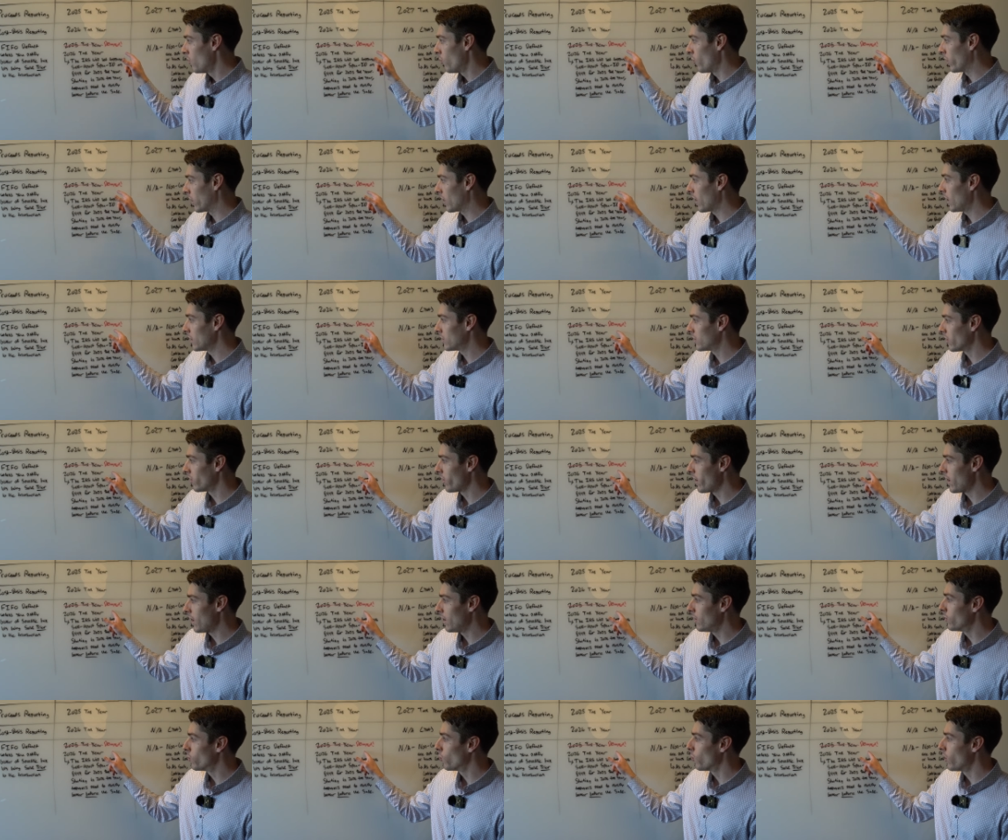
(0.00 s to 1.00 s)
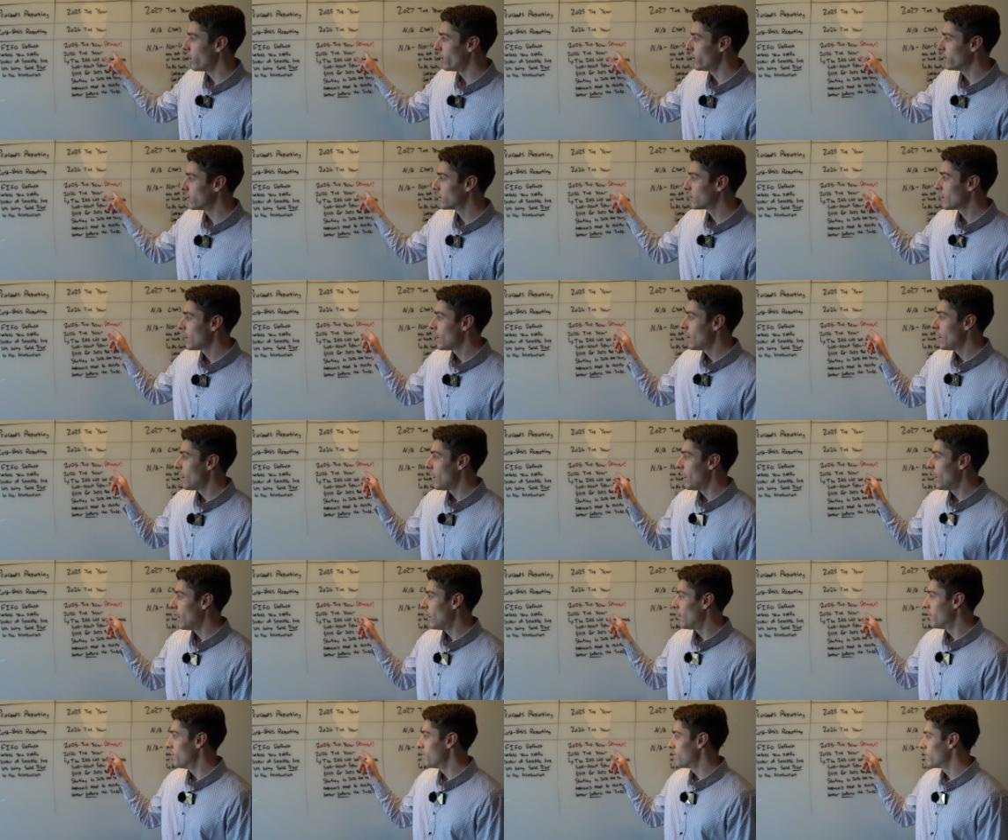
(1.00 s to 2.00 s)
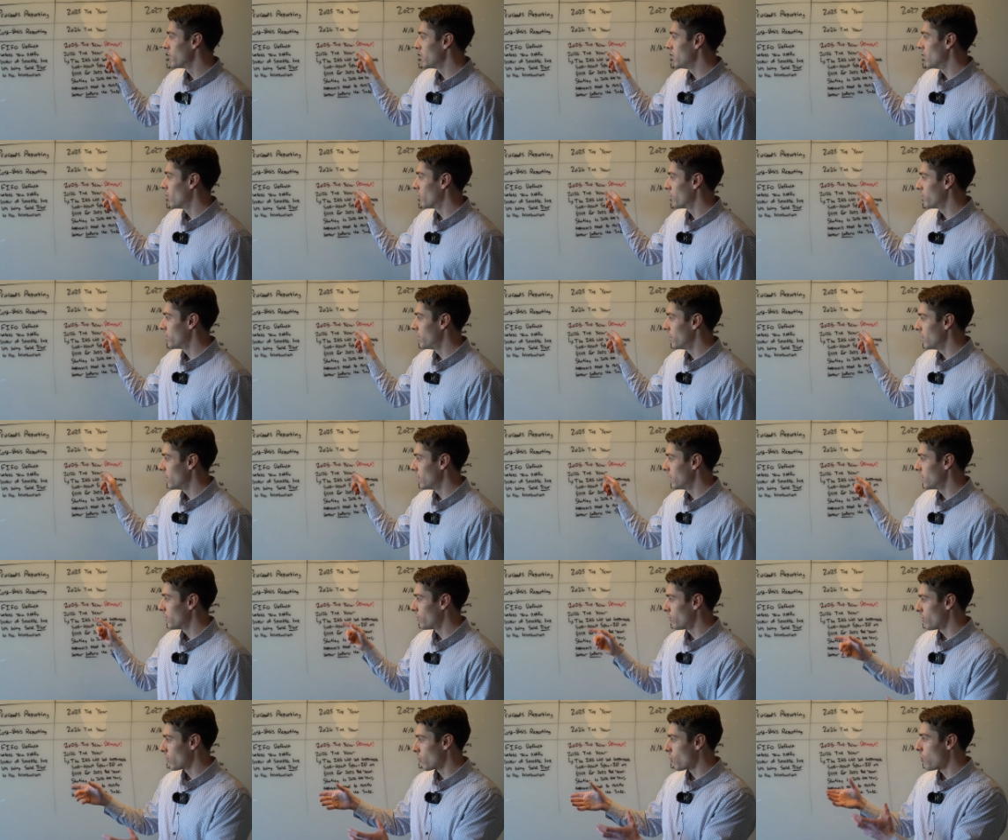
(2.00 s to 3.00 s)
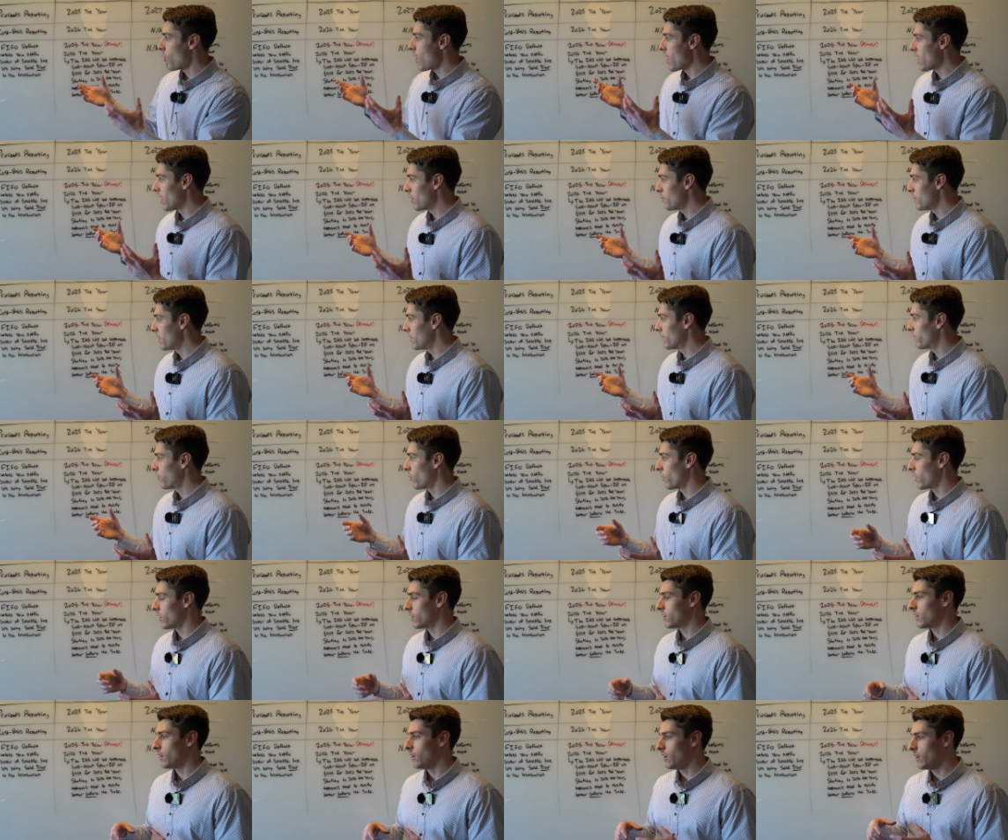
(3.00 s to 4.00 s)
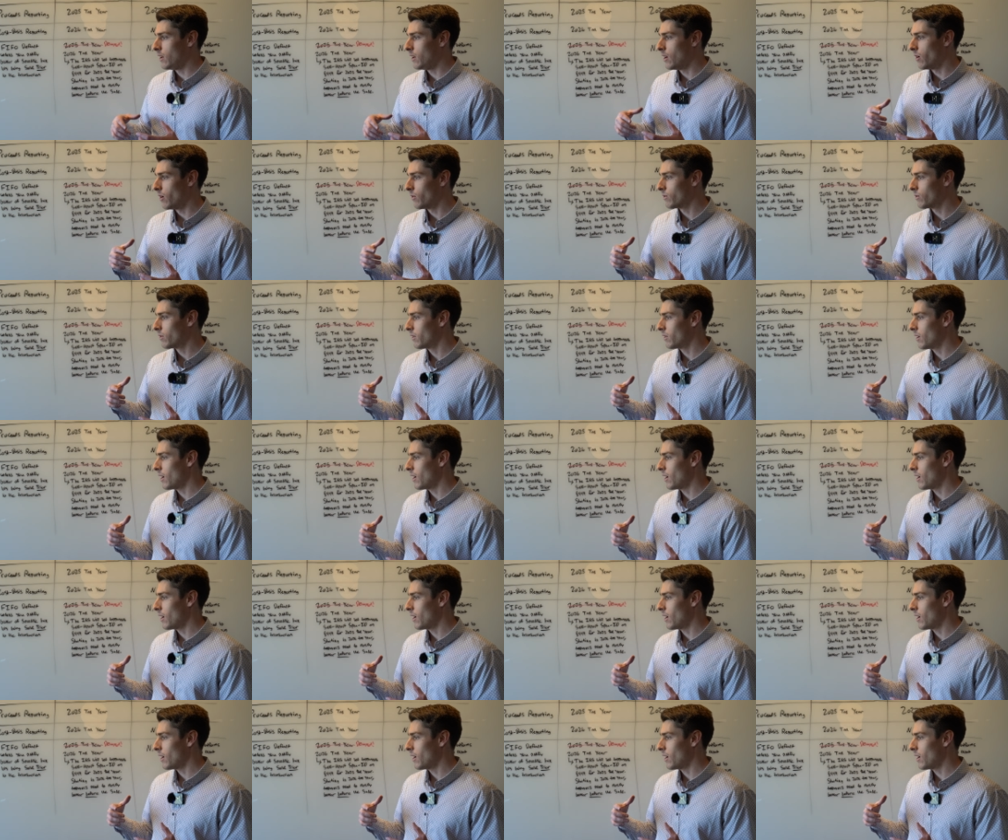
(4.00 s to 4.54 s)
What got delayed was the requirement for the